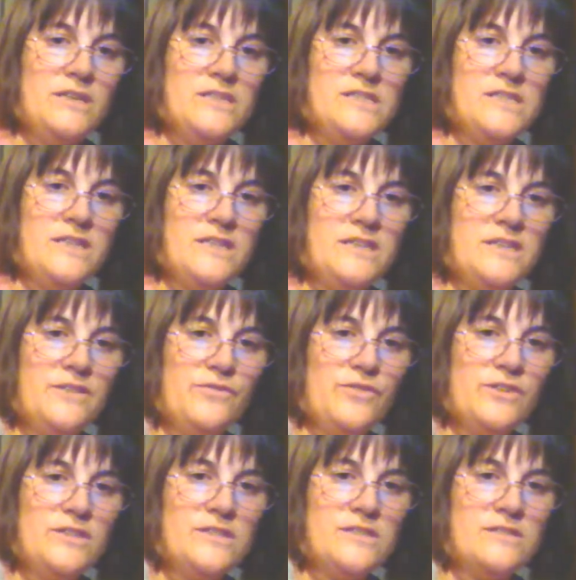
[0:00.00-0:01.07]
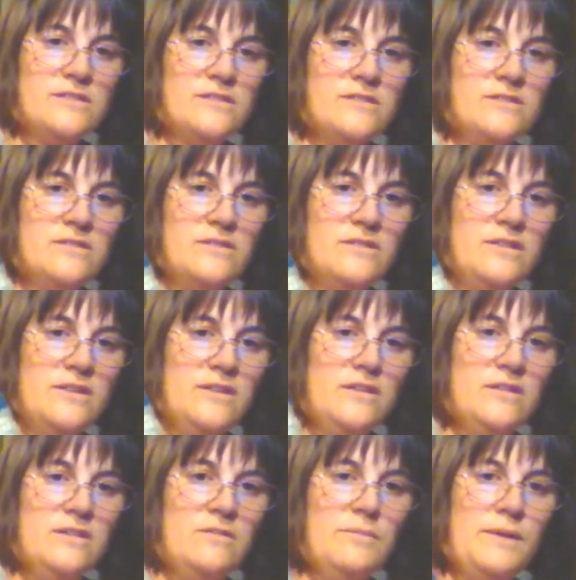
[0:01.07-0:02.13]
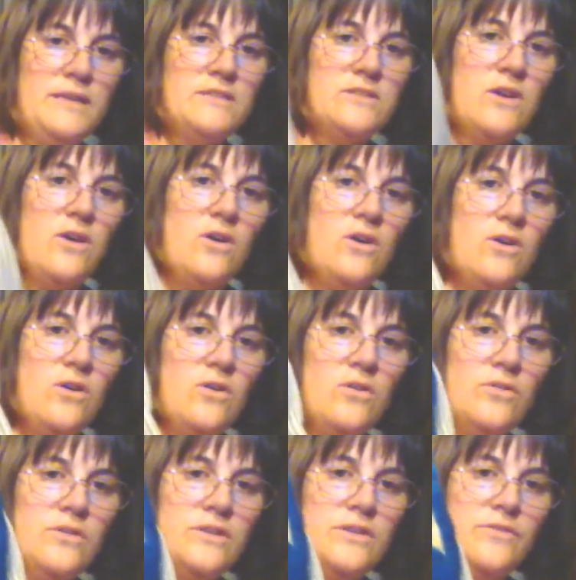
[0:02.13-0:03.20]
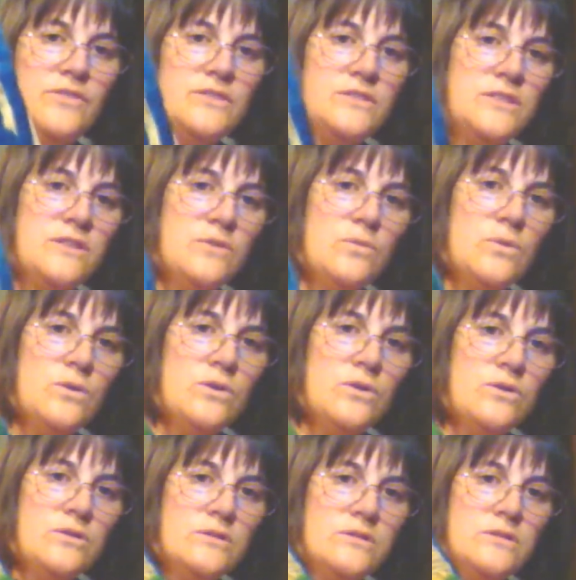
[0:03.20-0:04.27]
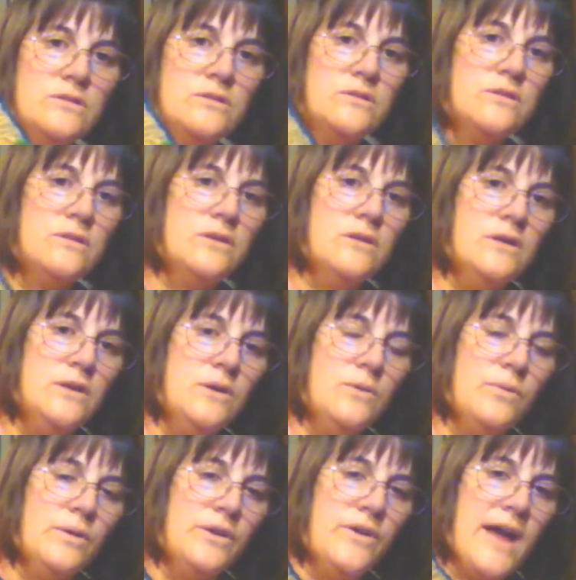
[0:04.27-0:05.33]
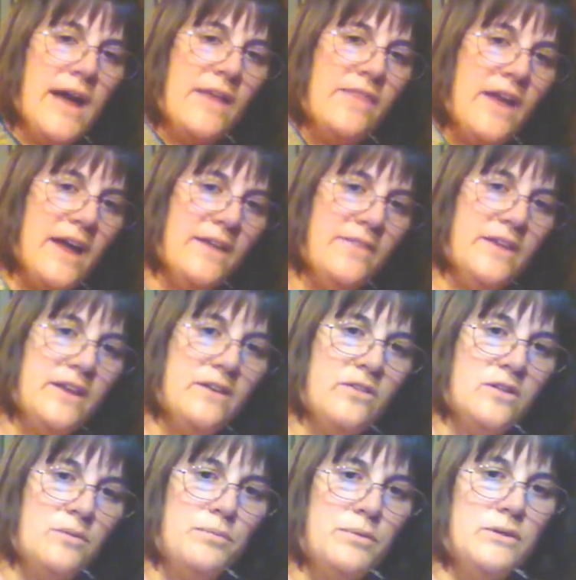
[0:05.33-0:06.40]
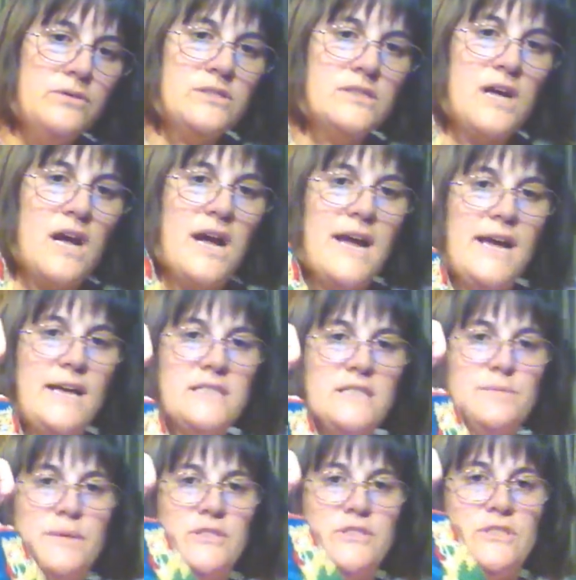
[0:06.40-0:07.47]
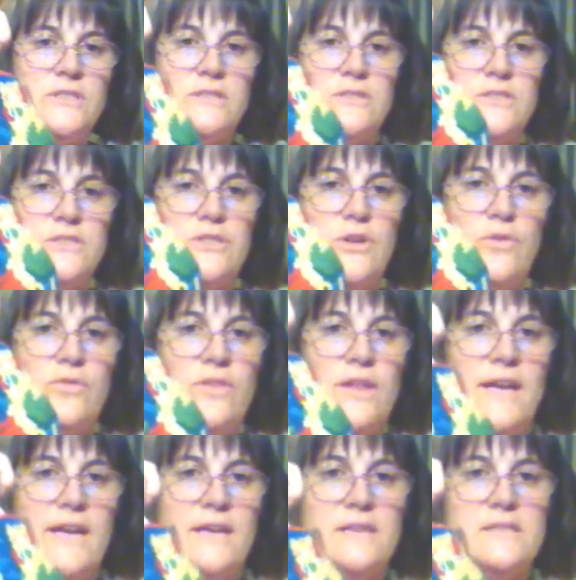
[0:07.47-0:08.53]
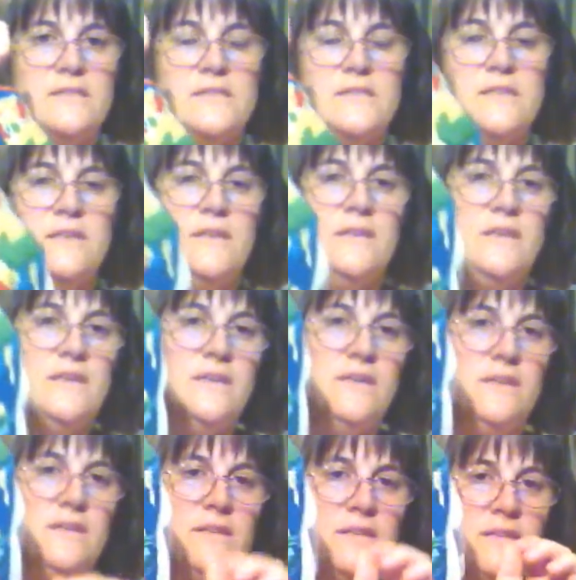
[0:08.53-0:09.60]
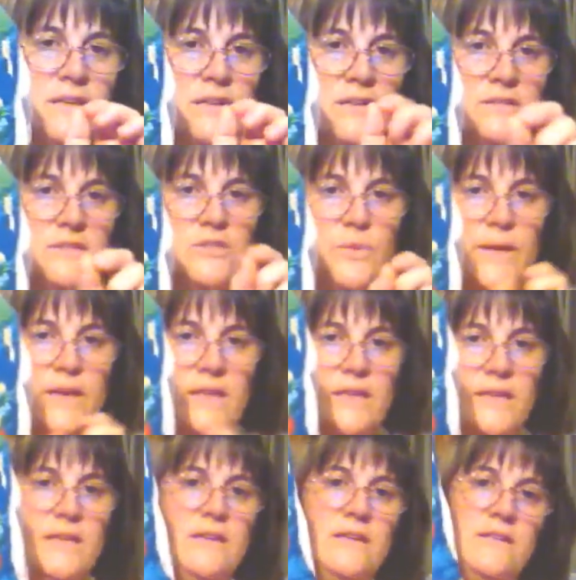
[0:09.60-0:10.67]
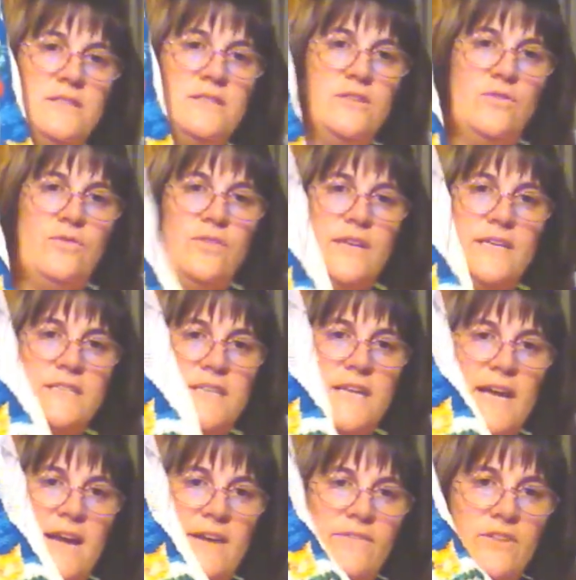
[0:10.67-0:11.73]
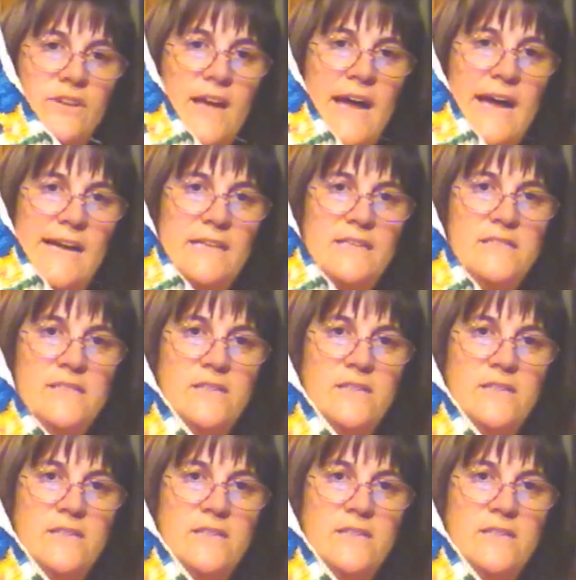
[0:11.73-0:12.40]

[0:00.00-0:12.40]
You see the difference? It makes all the difference in the world when you add that. And then the blue sky has a bunch of little snowflakes, little twinkly snowflakes that I have to add.